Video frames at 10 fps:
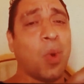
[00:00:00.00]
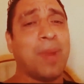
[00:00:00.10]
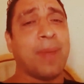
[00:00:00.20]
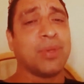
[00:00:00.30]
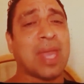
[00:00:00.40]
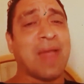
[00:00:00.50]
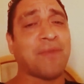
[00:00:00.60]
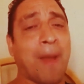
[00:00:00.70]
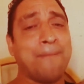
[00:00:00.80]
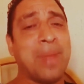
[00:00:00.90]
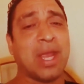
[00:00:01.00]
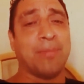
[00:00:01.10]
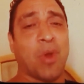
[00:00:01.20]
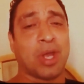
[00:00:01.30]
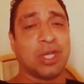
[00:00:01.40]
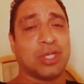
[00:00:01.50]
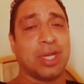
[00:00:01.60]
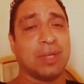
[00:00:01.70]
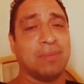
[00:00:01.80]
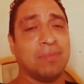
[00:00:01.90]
be able to have a bigger market share.